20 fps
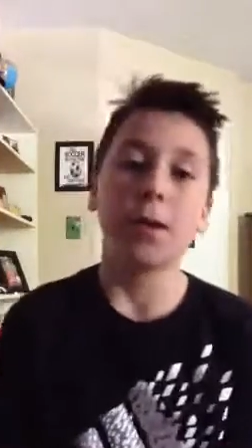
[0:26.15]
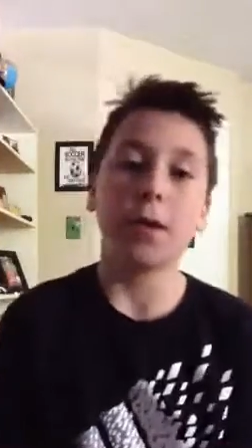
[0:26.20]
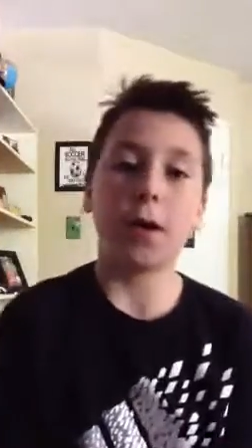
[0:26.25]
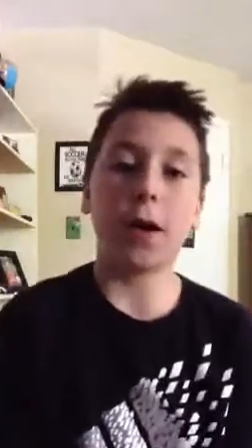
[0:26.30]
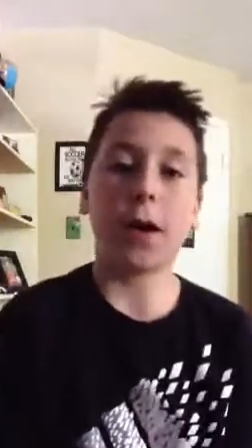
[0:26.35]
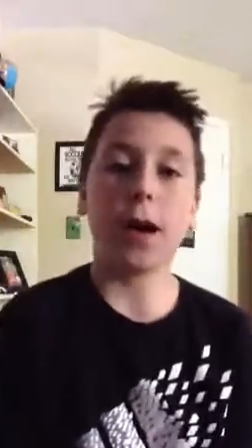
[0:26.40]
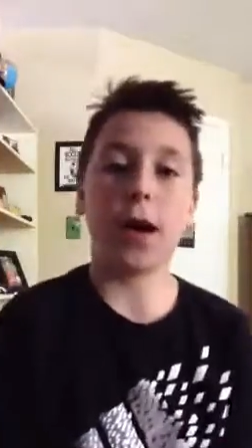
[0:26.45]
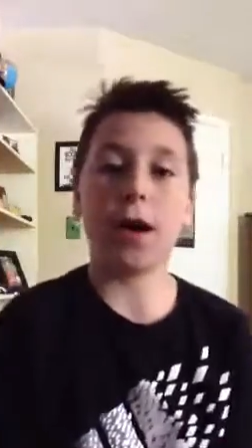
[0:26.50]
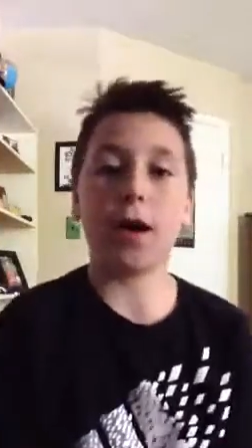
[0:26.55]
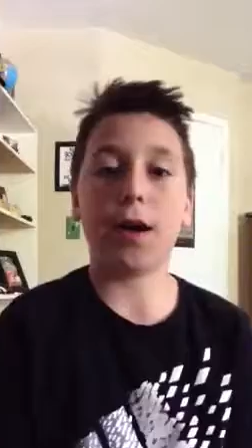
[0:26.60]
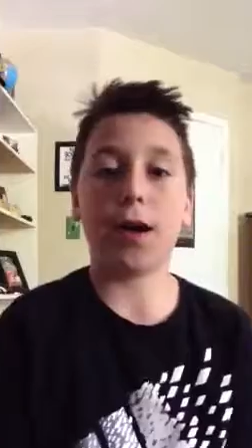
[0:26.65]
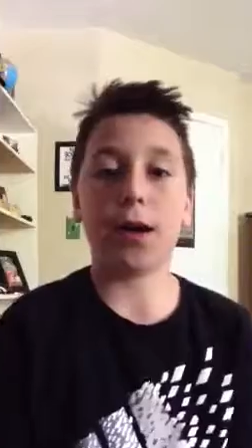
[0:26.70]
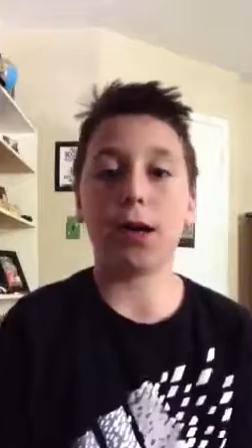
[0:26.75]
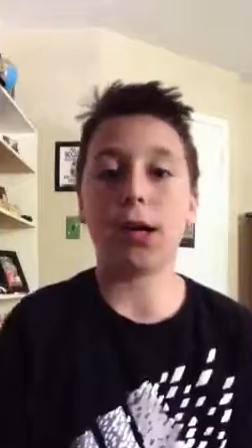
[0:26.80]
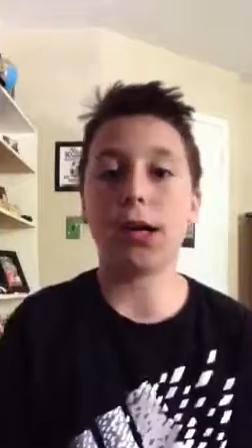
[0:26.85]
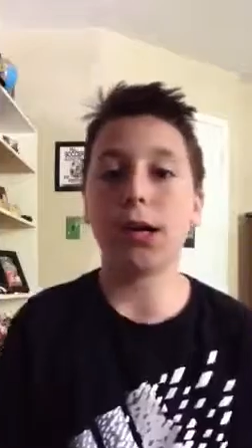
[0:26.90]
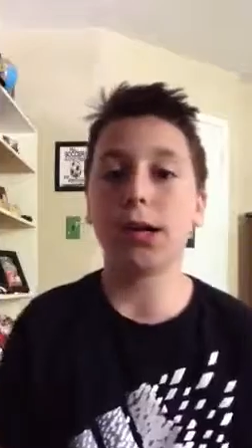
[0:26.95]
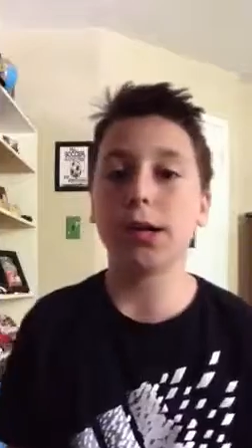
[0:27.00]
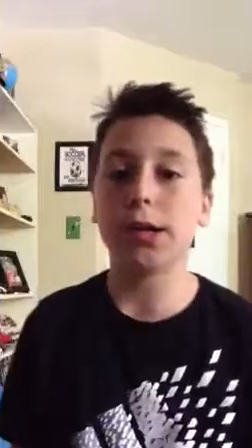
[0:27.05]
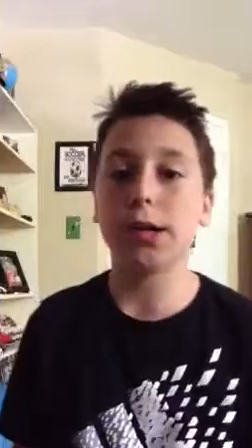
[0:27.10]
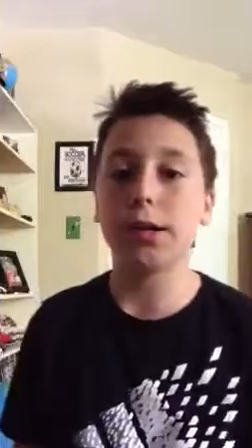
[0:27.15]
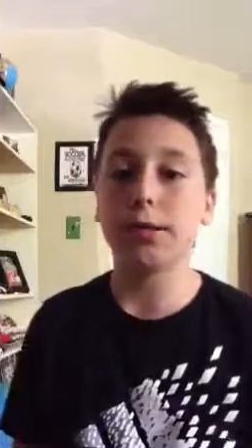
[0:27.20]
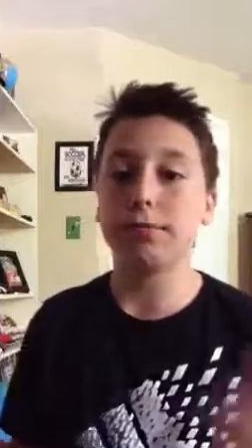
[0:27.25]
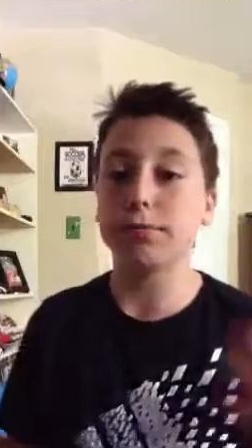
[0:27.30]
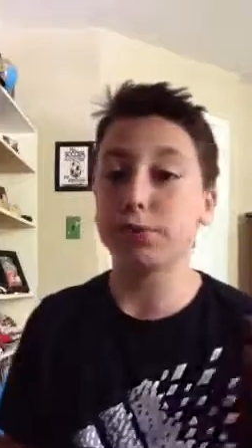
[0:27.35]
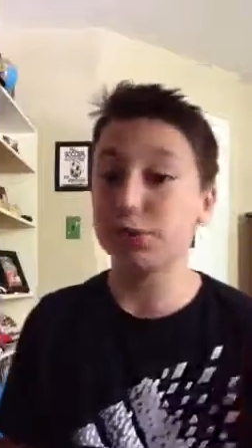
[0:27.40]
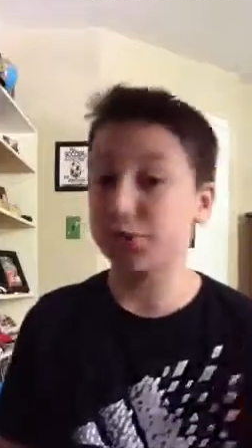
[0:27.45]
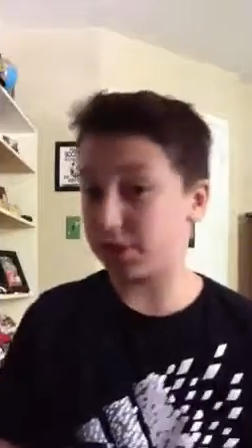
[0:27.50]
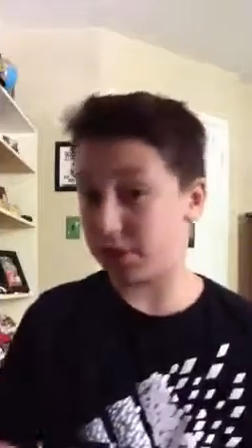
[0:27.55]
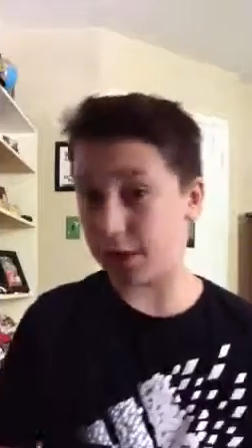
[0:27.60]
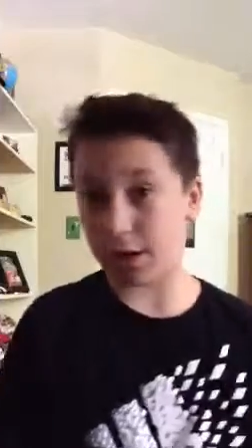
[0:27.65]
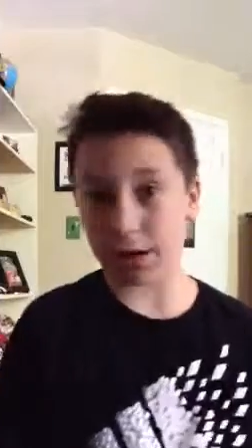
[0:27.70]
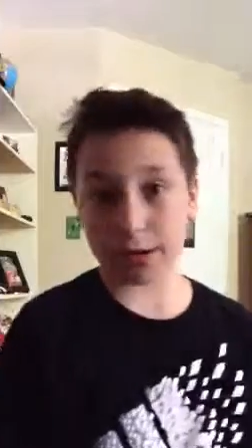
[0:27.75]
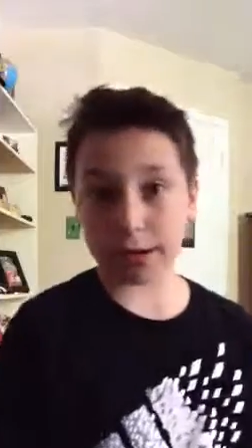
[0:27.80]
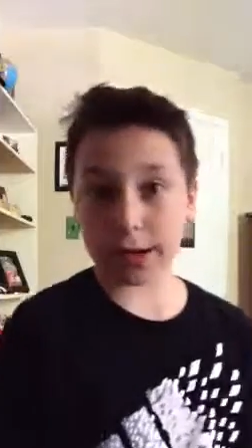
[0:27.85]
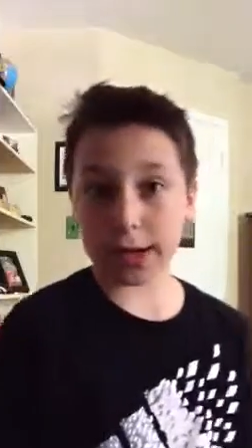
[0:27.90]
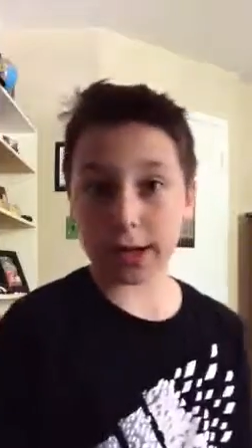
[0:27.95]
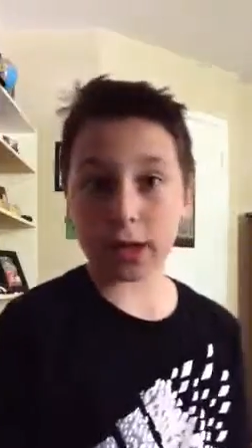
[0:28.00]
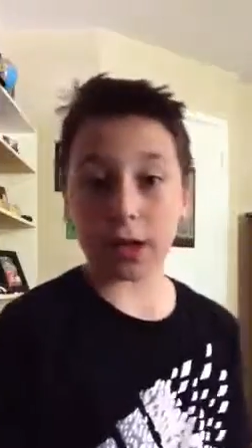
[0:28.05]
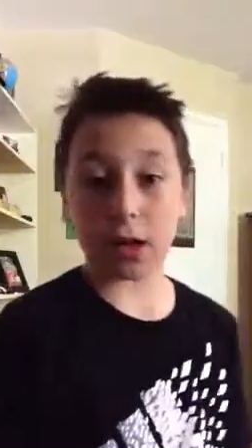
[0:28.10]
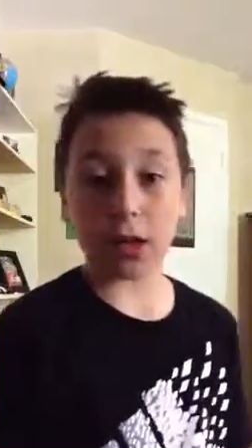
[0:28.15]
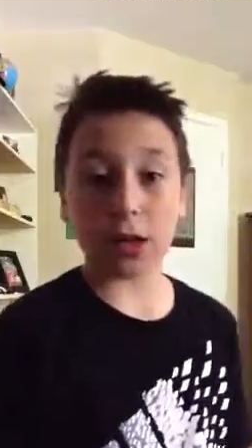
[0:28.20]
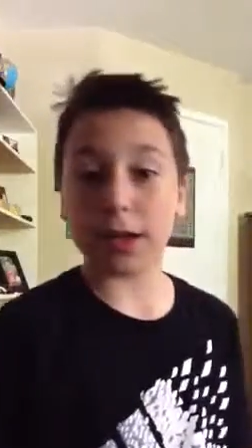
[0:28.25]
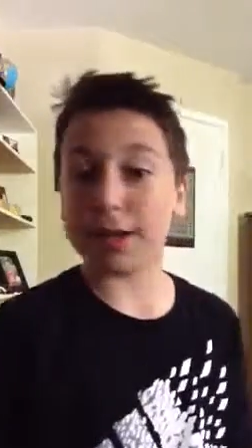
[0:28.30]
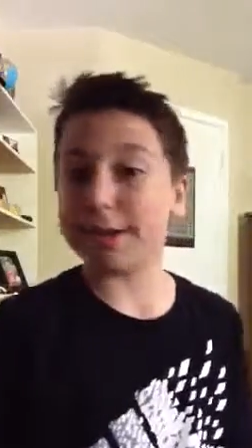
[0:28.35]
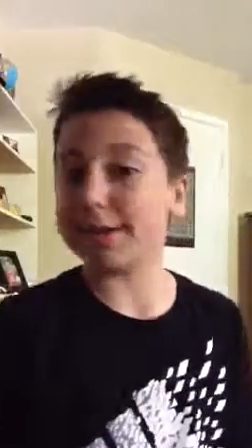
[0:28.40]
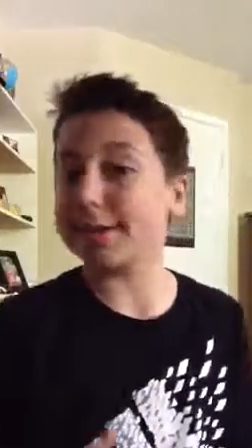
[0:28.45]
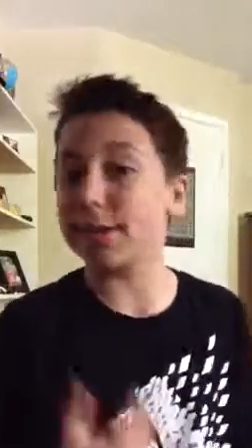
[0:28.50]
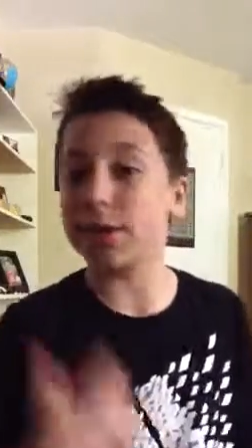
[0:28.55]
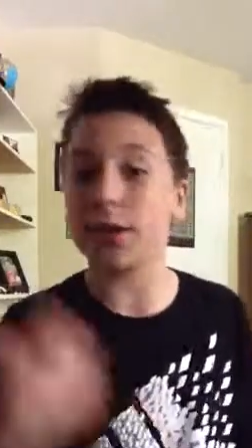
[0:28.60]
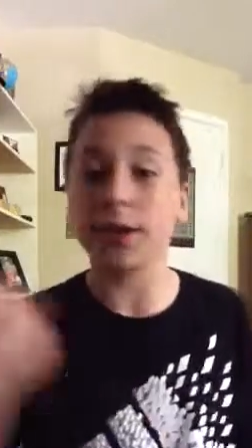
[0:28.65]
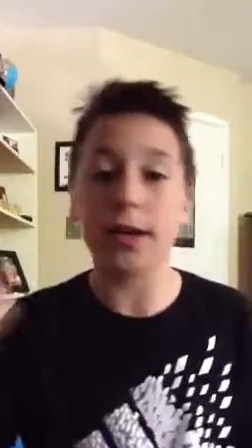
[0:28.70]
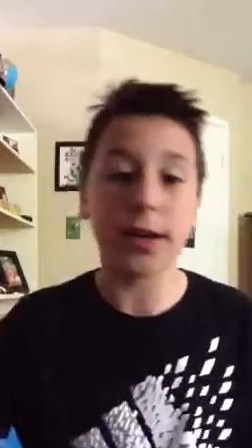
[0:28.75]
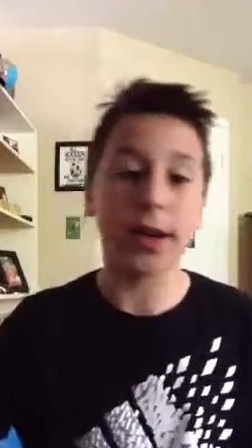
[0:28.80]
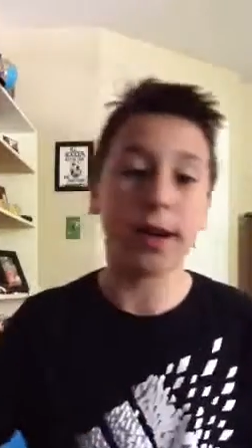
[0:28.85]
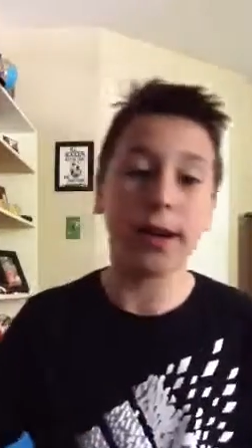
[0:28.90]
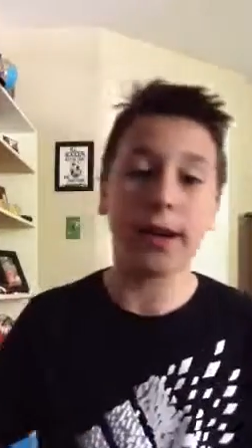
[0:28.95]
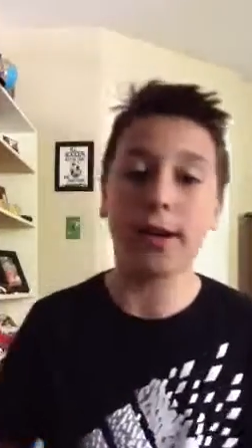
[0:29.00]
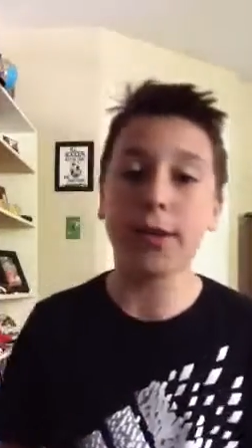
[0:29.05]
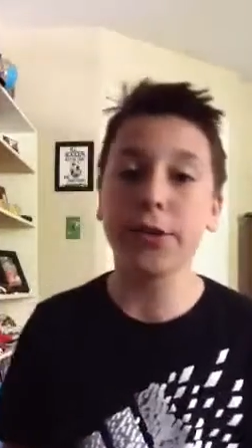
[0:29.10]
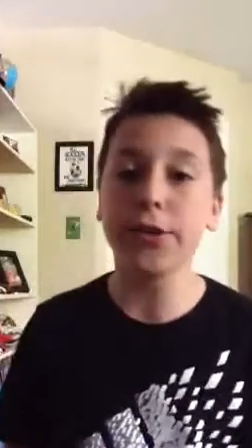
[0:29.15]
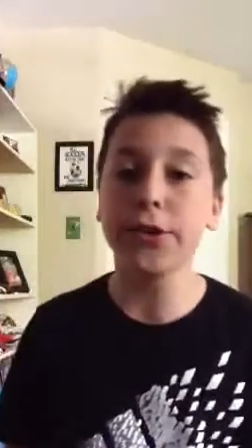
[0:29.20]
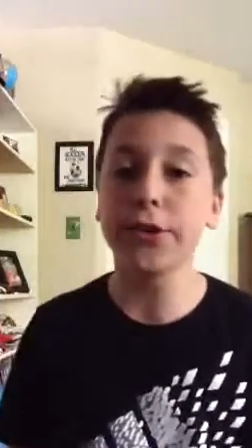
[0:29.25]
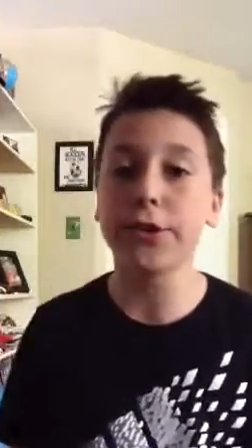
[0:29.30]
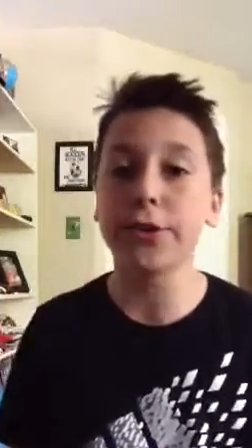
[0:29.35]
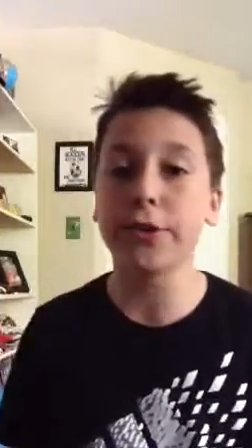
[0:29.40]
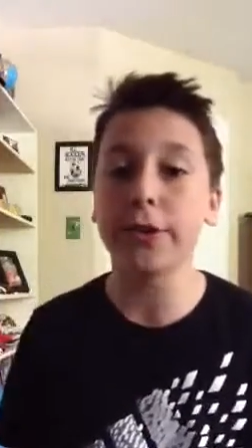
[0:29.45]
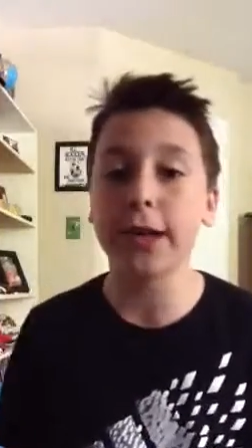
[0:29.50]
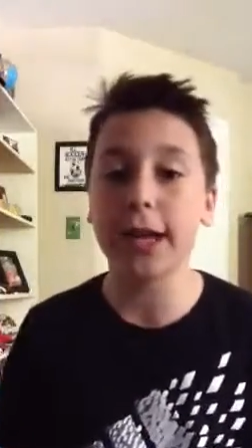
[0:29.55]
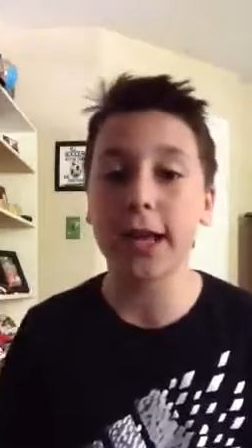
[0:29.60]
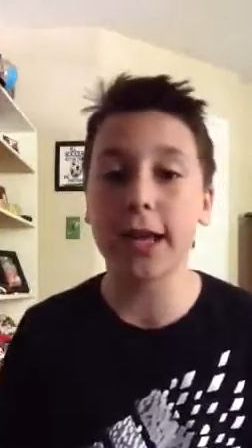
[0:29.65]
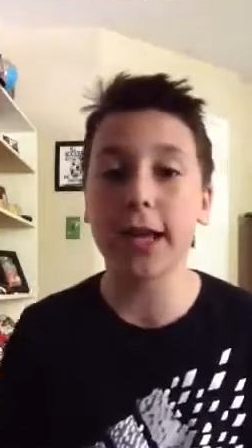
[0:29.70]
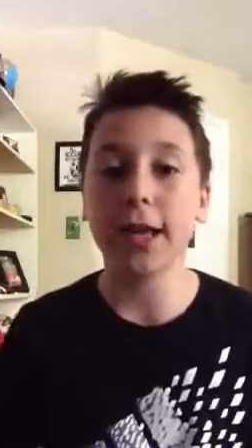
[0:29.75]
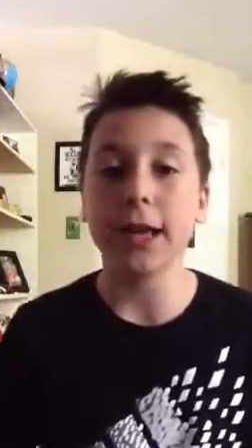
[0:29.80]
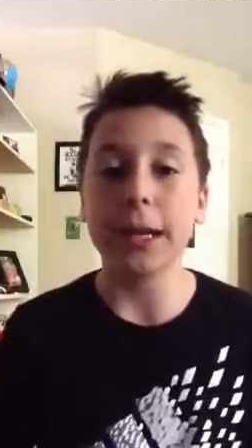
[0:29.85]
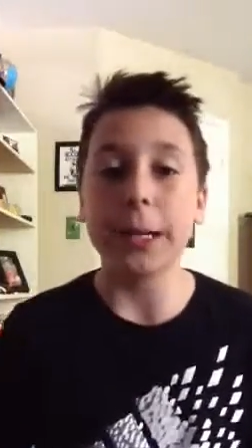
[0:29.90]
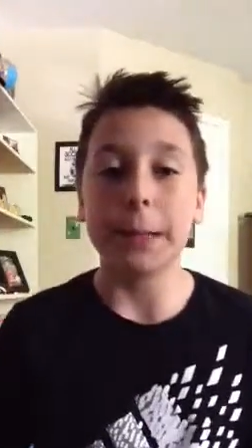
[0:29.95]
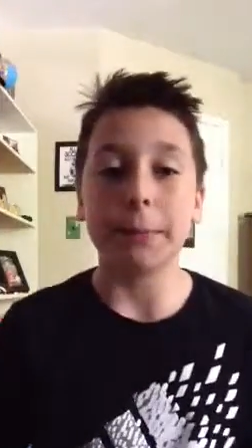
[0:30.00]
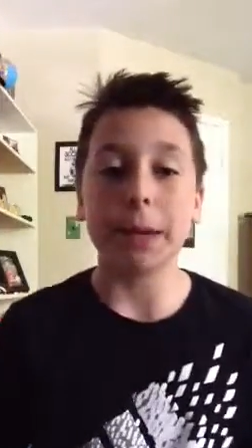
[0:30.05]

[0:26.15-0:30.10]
Uh, sorry, I'll answer another Q&A,